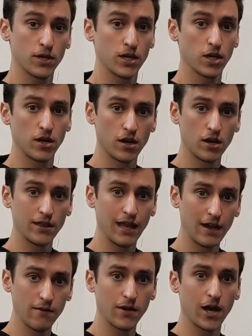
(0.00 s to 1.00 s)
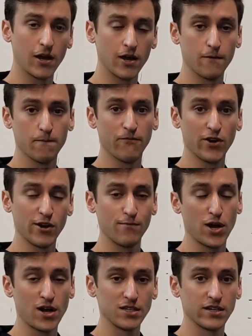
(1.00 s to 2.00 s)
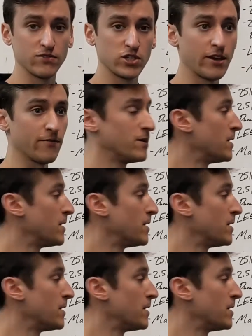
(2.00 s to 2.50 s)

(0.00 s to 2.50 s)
good on them. Very positive stuff.